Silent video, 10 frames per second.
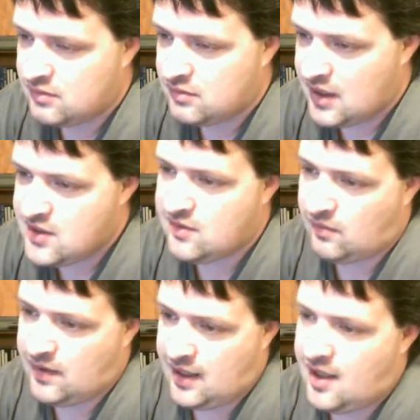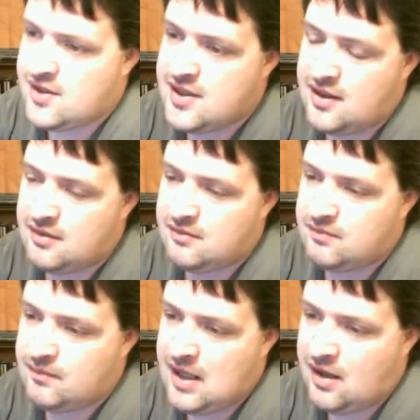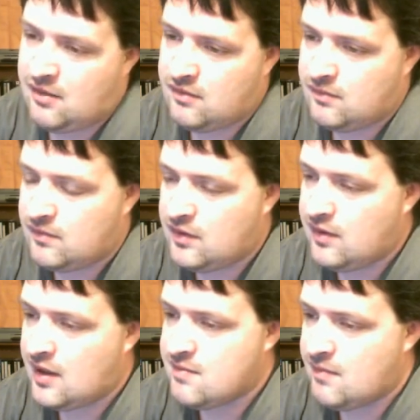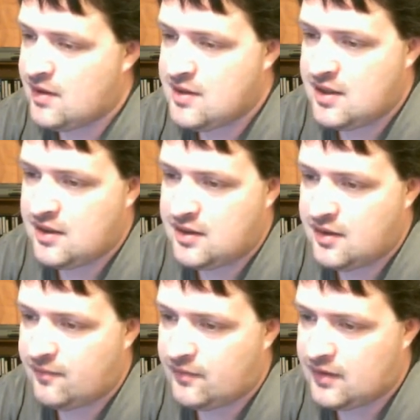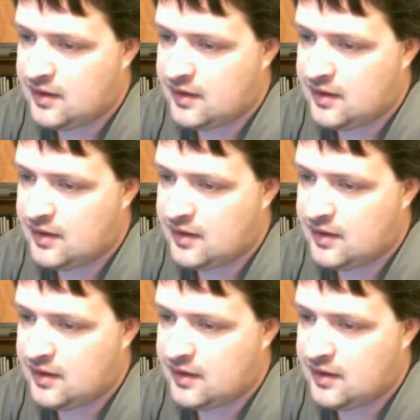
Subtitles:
That's the way I see it. Now, you guys might see it different.